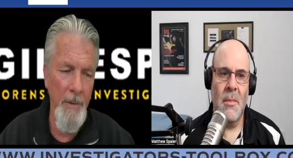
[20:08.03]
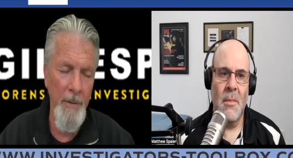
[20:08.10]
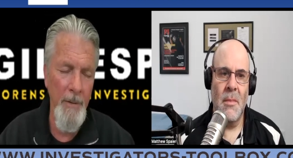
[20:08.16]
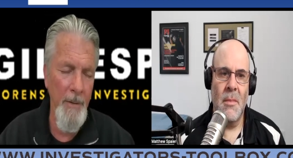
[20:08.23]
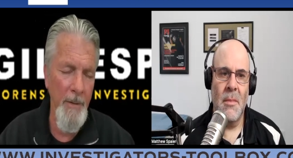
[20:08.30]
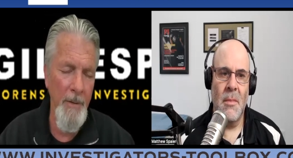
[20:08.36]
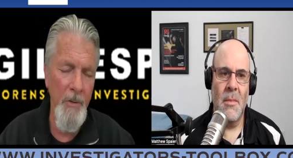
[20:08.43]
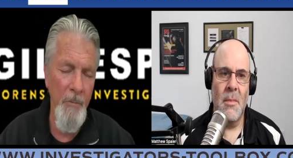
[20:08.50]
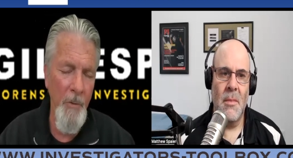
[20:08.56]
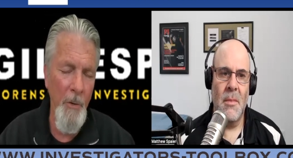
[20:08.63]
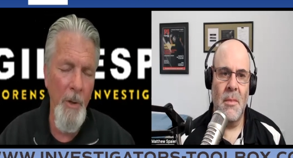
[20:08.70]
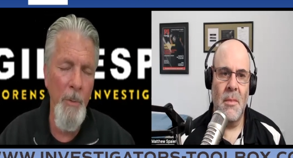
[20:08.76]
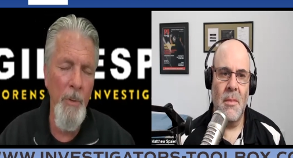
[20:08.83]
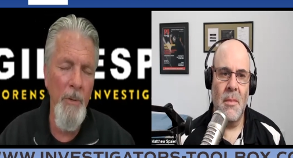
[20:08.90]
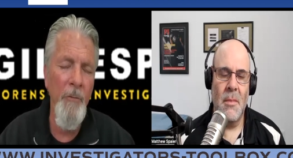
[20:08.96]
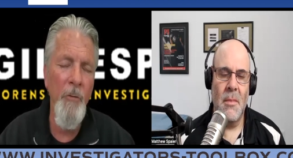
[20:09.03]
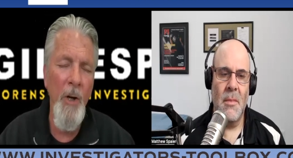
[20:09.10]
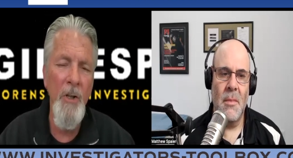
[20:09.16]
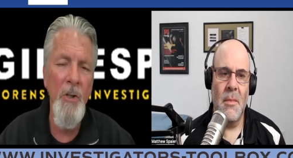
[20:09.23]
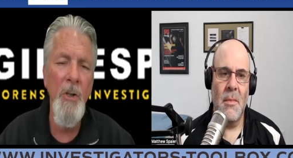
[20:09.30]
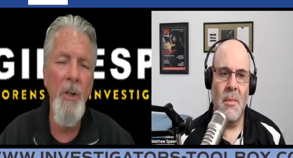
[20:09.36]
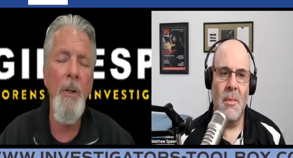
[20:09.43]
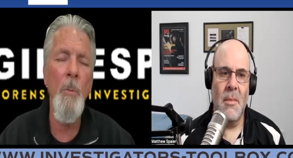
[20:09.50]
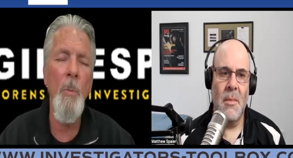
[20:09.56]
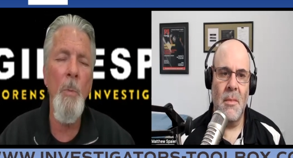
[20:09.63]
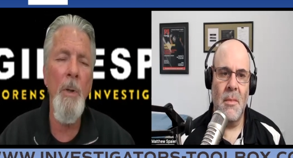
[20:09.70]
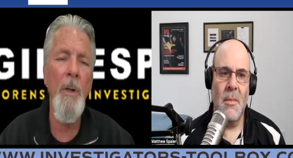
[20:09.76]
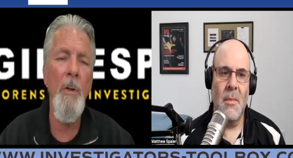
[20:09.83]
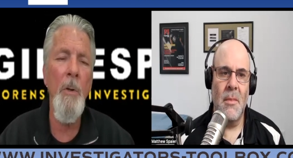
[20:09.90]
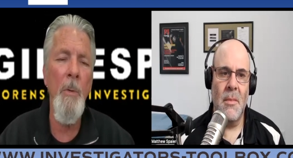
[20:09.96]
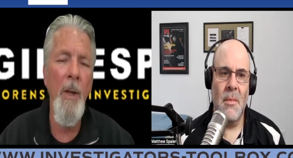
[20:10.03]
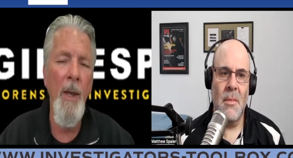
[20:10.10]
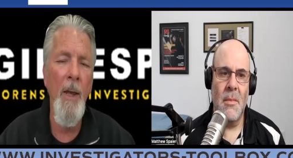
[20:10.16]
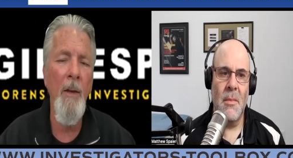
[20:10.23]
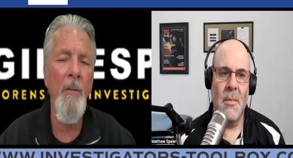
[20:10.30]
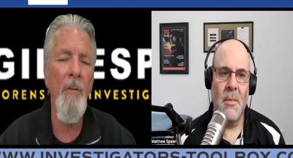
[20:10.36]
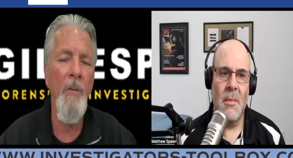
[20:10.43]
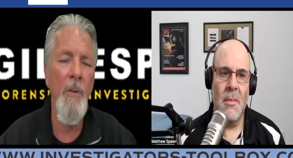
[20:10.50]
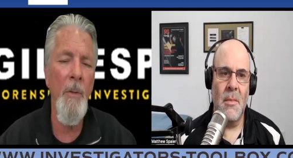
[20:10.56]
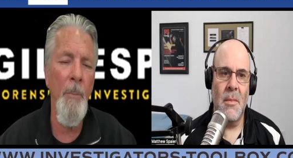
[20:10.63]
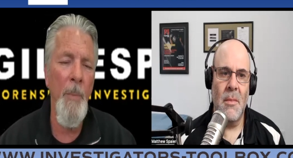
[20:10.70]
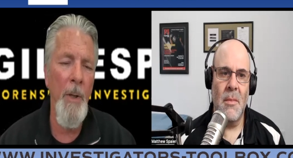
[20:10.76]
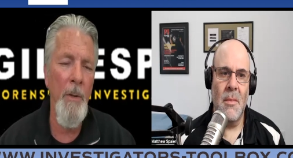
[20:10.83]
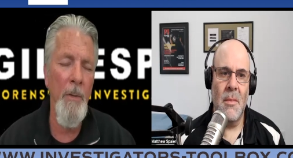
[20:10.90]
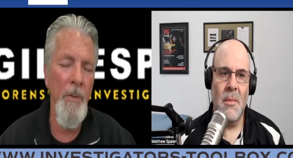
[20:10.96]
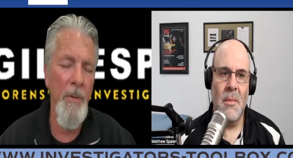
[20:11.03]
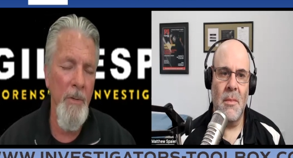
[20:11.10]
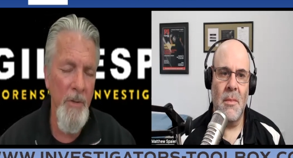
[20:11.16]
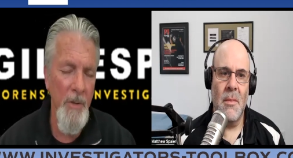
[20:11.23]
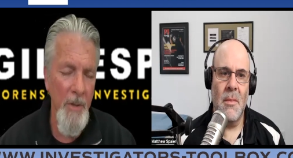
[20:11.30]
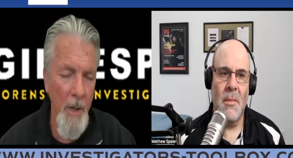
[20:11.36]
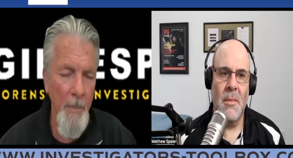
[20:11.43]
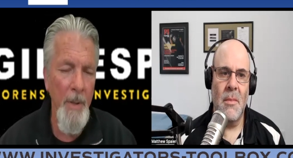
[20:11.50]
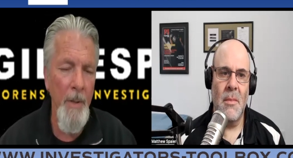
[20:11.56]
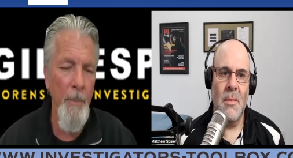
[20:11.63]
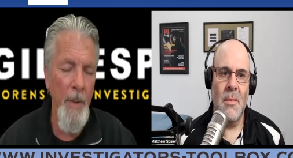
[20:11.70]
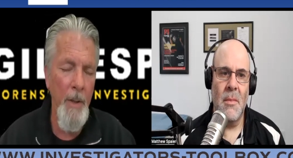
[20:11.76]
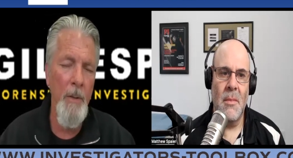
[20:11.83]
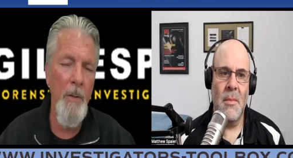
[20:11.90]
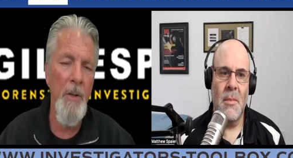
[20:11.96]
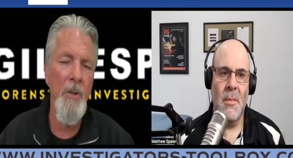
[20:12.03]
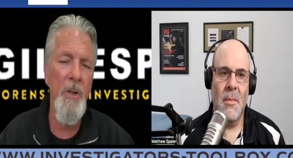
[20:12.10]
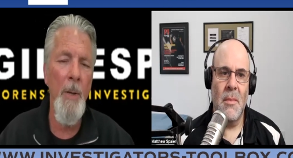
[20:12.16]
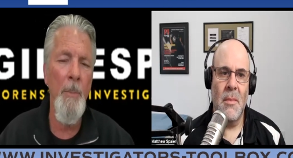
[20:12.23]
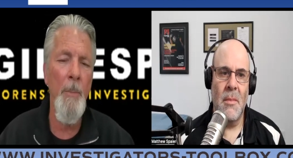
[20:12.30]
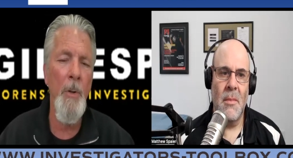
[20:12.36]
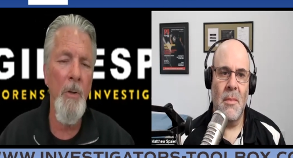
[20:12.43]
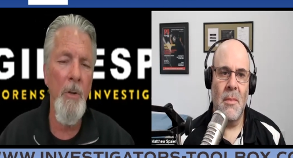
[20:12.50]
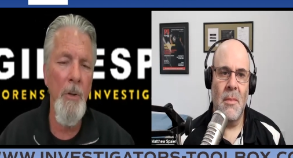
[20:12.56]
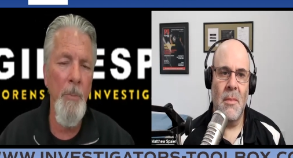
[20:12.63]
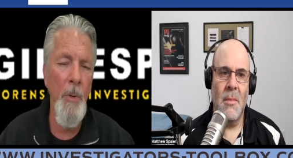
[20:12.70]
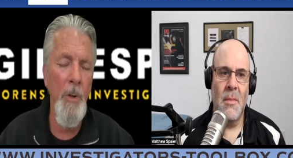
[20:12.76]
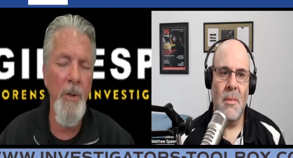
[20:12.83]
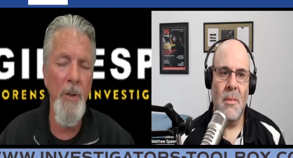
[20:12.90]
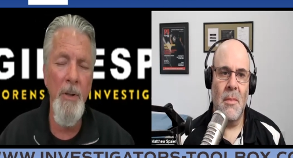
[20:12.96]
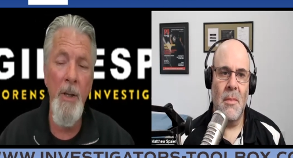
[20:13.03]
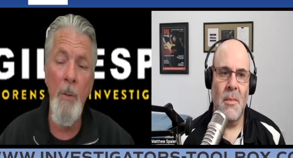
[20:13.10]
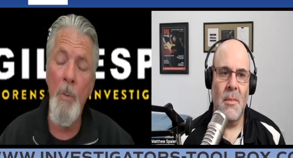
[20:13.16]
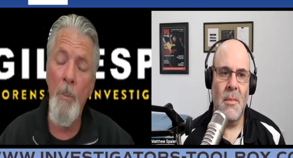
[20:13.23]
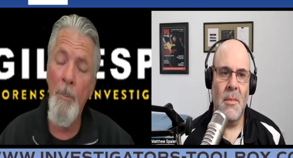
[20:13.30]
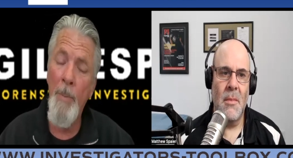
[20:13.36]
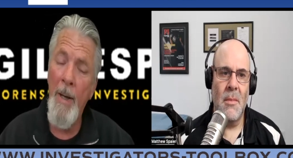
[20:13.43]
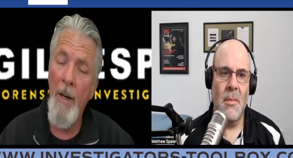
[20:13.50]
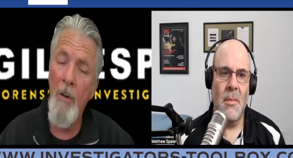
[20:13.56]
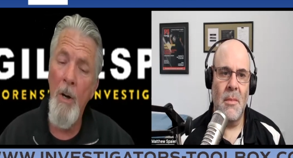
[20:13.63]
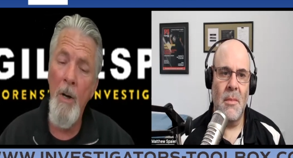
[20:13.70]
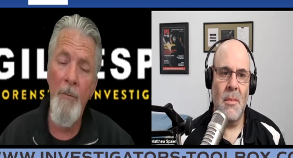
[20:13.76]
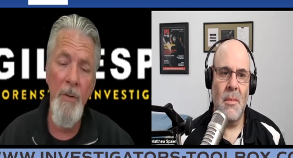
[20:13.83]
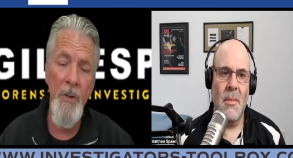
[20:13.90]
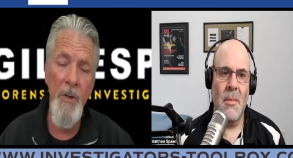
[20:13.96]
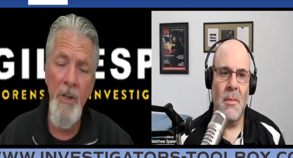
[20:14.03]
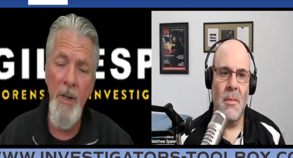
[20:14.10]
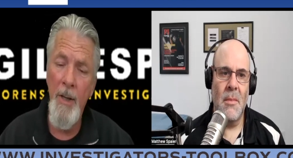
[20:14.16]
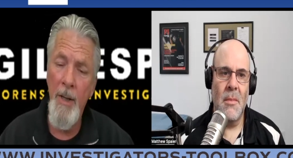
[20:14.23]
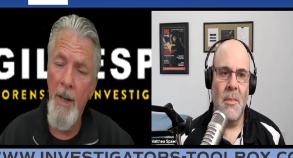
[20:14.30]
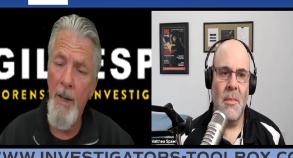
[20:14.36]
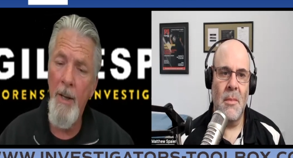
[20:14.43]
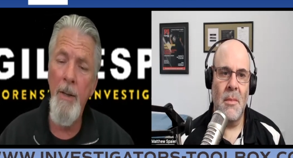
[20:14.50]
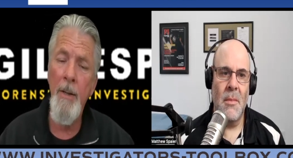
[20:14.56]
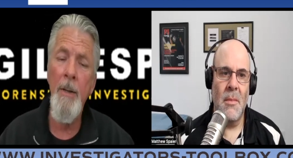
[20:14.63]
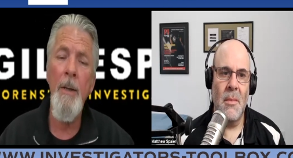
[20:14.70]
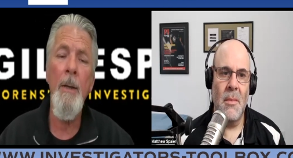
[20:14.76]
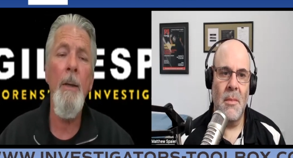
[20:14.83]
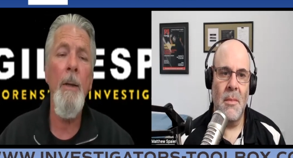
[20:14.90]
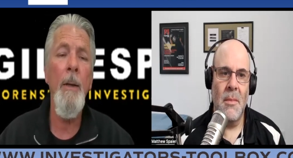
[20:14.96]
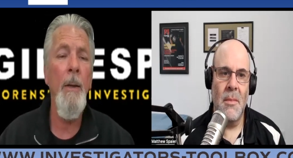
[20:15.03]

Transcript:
Speaker 1: uh, it's very refreshing when you have the me- some in the medical examiner community that will back off and say hey